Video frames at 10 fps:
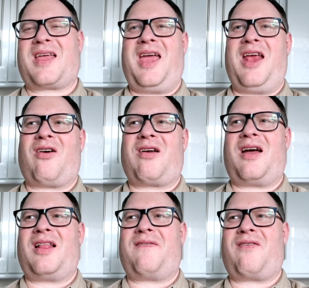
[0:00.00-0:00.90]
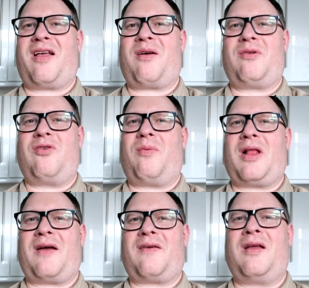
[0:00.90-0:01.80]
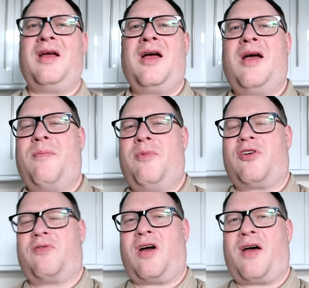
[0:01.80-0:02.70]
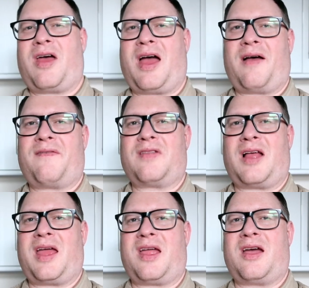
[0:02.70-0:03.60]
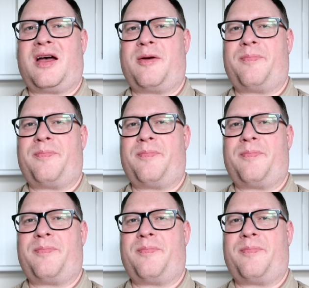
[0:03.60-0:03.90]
keen on curly fries. I would normally have, much rather have like